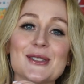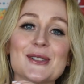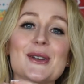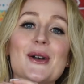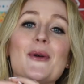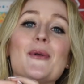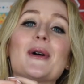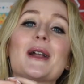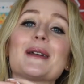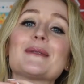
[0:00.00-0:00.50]

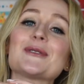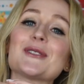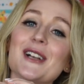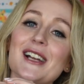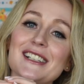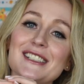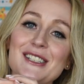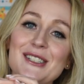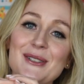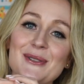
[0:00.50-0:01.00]
So what I'm
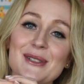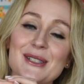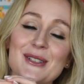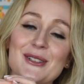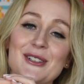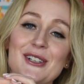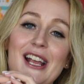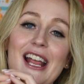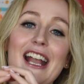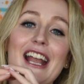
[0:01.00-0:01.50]
trying to do is
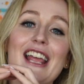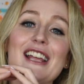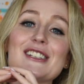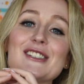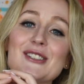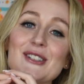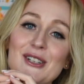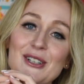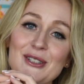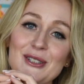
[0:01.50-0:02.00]
create a
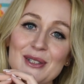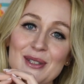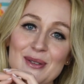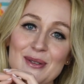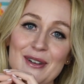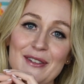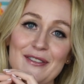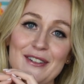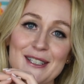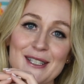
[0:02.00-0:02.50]
circle
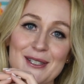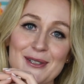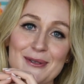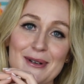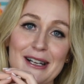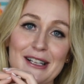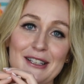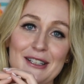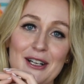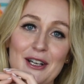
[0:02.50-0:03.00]
so it fits
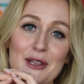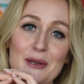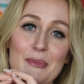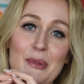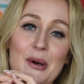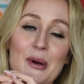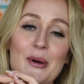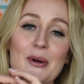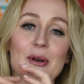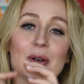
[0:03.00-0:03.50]
directly on the
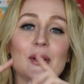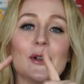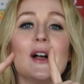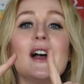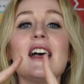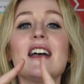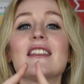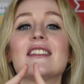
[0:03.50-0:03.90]
bocal.